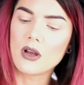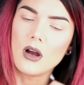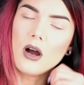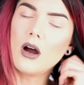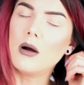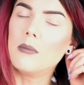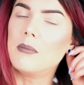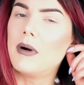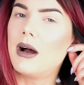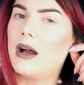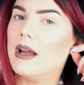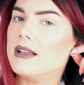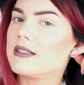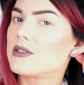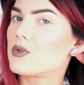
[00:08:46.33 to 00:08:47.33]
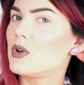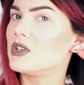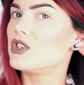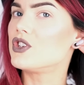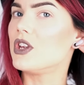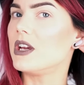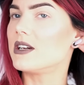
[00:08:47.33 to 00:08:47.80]
My
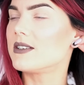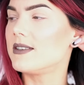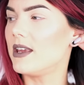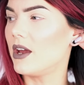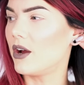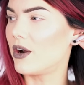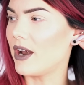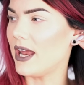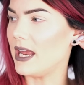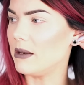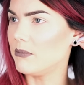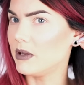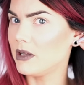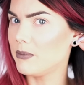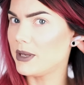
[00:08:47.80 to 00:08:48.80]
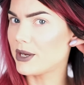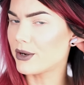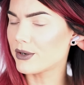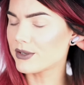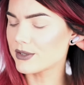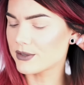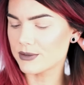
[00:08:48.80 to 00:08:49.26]
stretched ears, they are 8
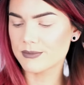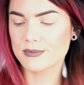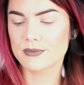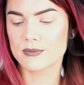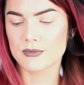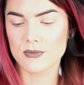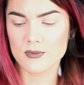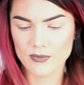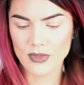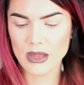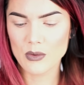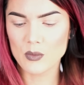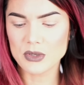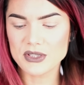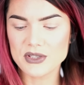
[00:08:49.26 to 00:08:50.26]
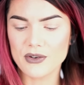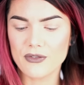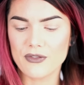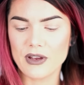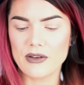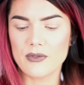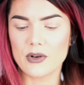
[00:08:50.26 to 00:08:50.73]
millimeters. What's your
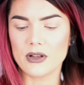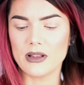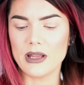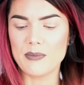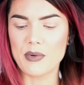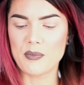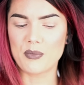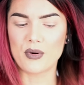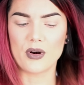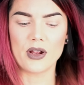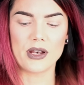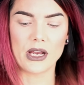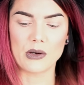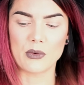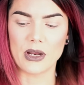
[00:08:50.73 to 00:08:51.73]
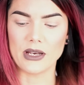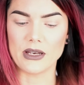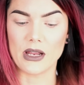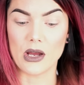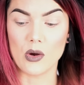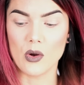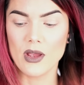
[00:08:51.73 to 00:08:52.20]
favorite lip product right
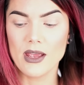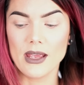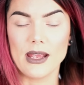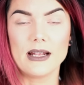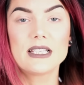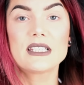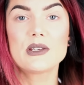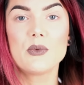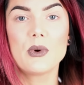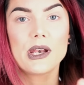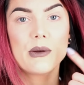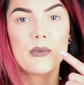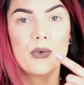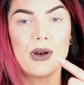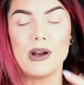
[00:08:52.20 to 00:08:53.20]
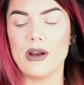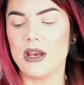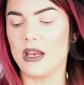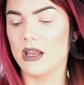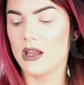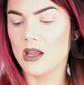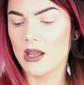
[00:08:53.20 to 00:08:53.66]
now? It's the one I'm
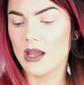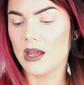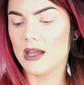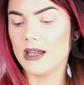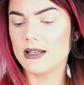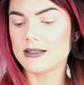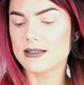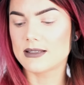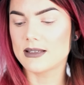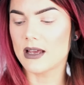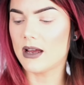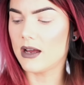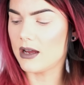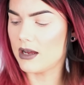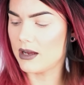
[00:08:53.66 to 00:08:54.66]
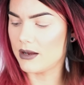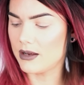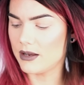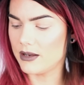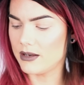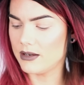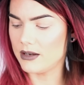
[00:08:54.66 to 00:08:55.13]
wearing. It's
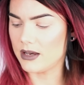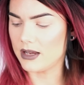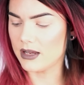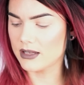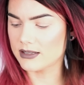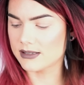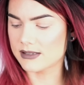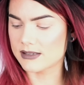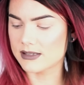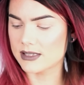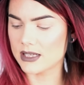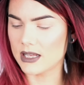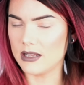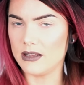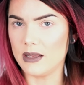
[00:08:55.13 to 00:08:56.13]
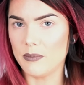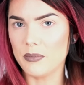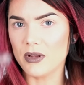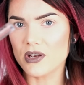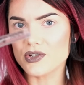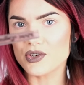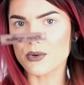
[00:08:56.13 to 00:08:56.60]
NYX Lip
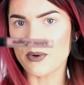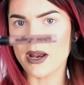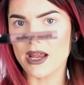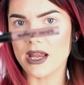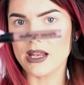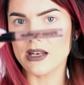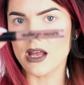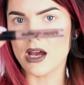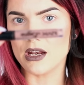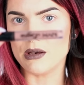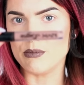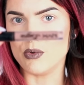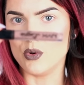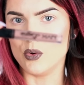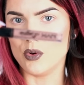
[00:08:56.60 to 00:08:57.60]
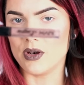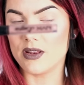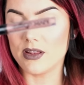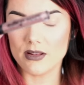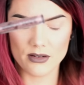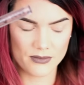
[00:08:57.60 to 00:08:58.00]
Lingerie in Honeymoon.